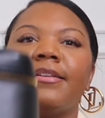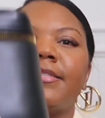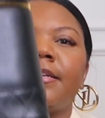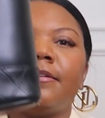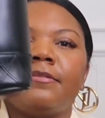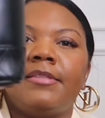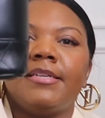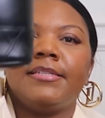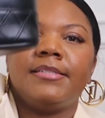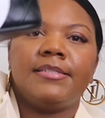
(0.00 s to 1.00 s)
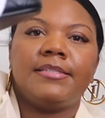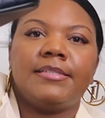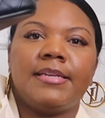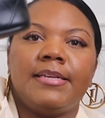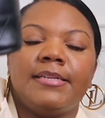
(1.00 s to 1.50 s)
So
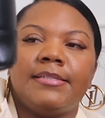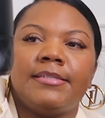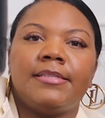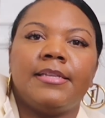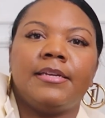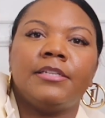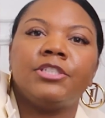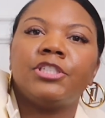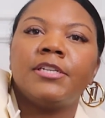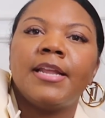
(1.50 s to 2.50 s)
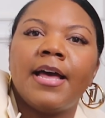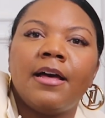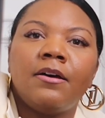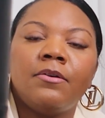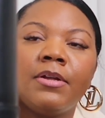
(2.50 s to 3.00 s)
this is the
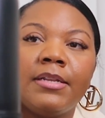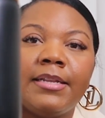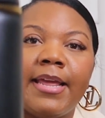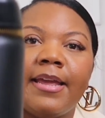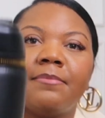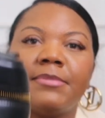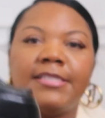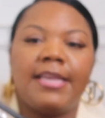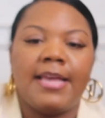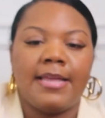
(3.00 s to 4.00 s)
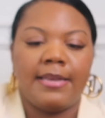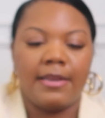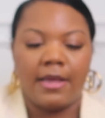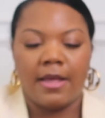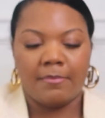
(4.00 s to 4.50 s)
Chanel
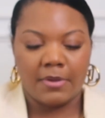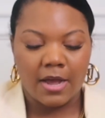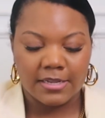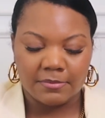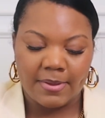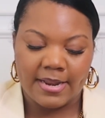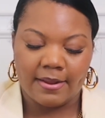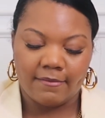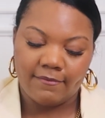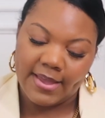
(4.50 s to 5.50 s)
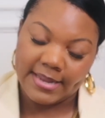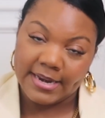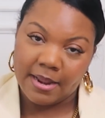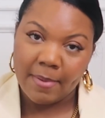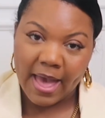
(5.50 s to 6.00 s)
lambskin cosmetic
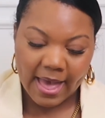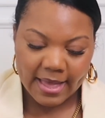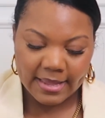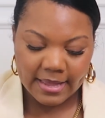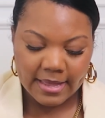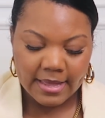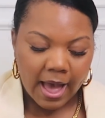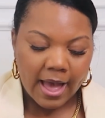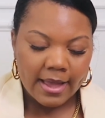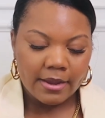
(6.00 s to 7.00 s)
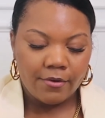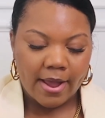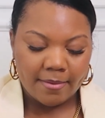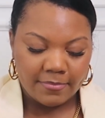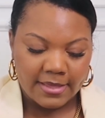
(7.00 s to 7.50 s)
vanity bag. I
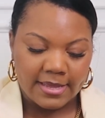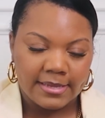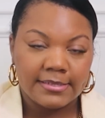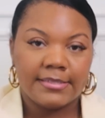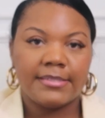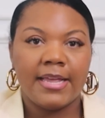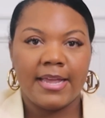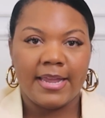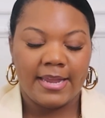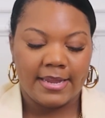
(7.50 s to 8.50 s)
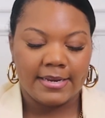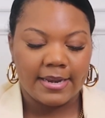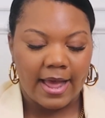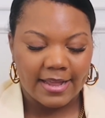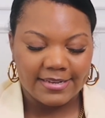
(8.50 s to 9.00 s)
grabbed this
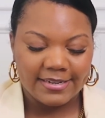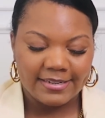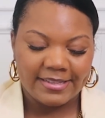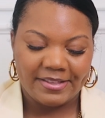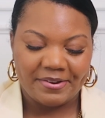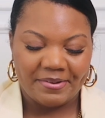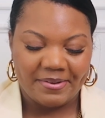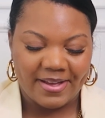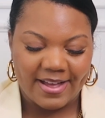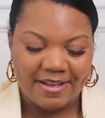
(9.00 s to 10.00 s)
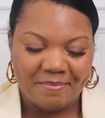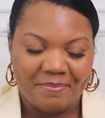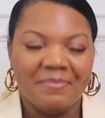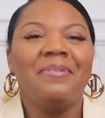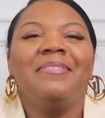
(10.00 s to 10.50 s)
and I did a
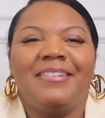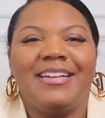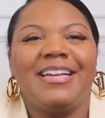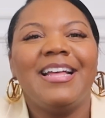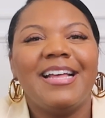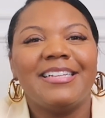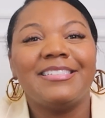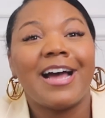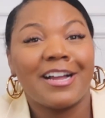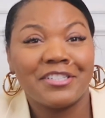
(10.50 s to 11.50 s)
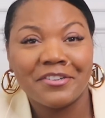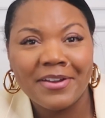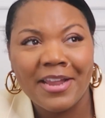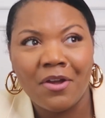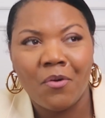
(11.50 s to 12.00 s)
little
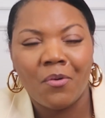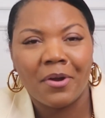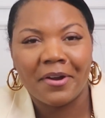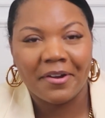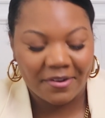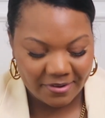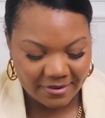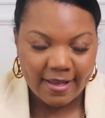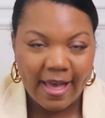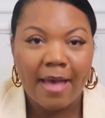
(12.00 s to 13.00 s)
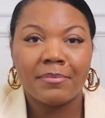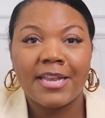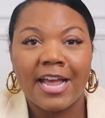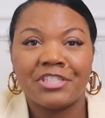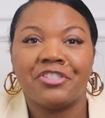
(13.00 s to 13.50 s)
doctoring or
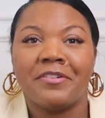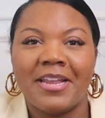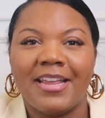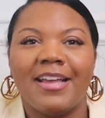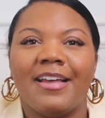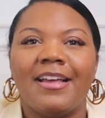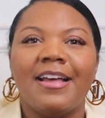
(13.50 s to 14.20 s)
haberdashering.